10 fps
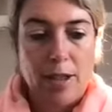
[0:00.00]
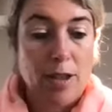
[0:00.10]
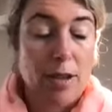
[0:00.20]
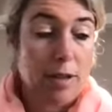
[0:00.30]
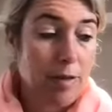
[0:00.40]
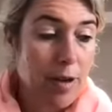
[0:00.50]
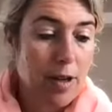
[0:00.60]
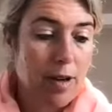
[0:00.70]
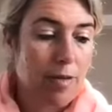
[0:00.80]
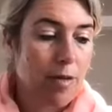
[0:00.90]
so it's very
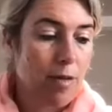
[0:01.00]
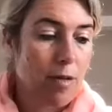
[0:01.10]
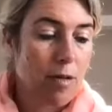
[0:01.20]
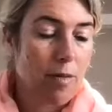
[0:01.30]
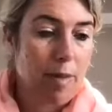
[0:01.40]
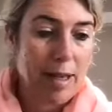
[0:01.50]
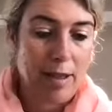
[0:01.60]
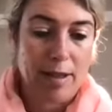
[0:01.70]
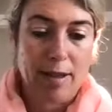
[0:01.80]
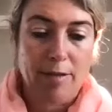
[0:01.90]
good for
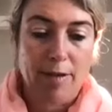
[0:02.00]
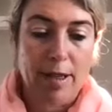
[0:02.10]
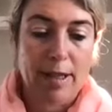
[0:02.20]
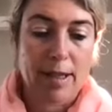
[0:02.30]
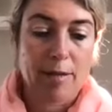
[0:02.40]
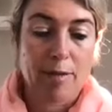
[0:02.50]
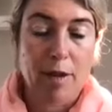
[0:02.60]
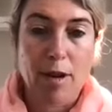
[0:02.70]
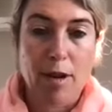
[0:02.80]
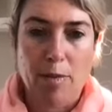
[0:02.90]
muscle stiffness,
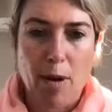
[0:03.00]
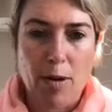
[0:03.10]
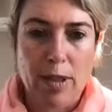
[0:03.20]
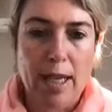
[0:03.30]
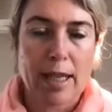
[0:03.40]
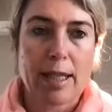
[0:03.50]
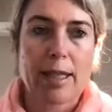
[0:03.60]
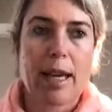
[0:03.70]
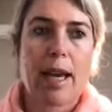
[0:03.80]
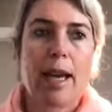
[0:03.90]
very good
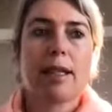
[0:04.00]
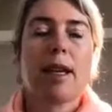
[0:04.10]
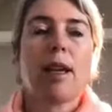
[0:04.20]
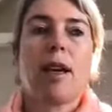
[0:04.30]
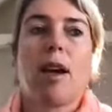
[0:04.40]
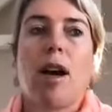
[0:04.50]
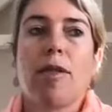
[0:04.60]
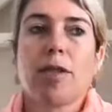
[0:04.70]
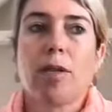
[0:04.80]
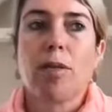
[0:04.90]
post-exercise,
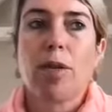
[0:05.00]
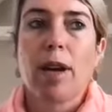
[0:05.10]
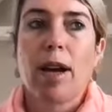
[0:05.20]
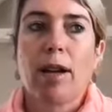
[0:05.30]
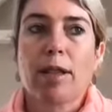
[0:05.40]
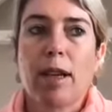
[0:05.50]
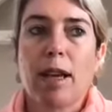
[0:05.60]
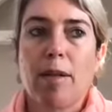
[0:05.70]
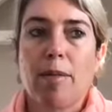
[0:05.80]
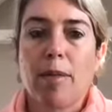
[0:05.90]
after a workout.
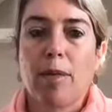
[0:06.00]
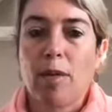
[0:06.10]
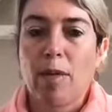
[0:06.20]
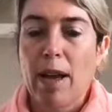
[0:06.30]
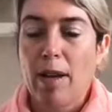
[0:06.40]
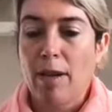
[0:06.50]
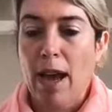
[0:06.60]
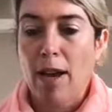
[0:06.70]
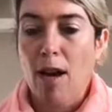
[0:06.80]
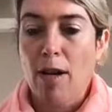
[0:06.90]

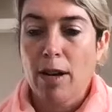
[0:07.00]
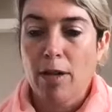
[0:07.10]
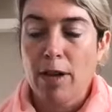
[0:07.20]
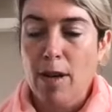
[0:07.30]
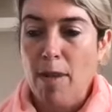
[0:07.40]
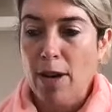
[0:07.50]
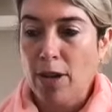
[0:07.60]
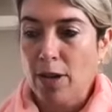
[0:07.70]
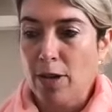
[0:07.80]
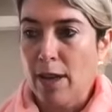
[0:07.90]
I couldn't
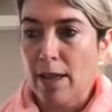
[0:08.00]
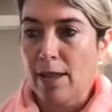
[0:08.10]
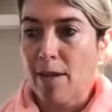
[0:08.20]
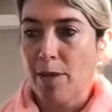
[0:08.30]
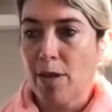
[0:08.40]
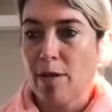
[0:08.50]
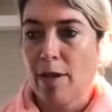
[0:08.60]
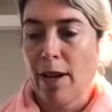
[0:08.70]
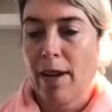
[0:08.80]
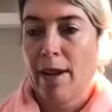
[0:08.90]
imagine doing some sort
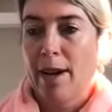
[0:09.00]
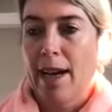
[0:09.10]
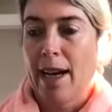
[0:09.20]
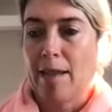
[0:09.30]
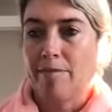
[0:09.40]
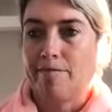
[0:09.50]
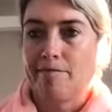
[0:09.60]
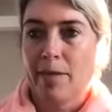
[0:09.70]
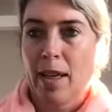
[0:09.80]
of